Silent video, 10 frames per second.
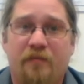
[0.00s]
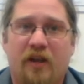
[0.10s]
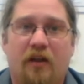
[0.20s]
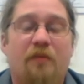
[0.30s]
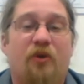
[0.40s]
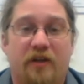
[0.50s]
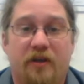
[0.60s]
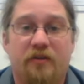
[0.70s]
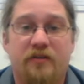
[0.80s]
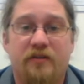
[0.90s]
library
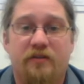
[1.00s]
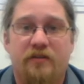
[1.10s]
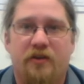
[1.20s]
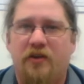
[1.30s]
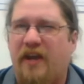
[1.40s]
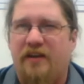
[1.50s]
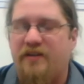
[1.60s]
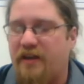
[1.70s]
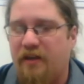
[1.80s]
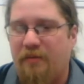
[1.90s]
use, so you can't
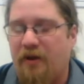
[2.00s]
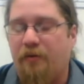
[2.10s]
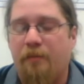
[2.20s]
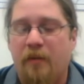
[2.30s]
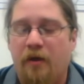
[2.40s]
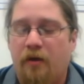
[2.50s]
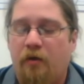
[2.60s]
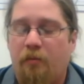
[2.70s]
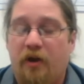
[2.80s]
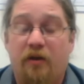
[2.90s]
take them out.
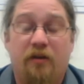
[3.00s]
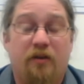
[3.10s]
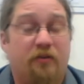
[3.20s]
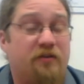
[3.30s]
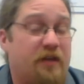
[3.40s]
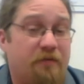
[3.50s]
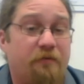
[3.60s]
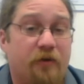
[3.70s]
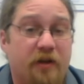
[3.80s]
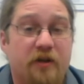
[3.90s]
But you're definitely
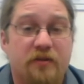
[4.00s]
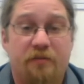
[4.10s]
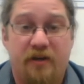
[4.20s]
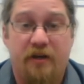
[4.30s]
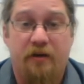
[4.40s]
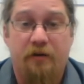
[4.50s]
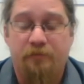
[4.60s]
free to use them in here.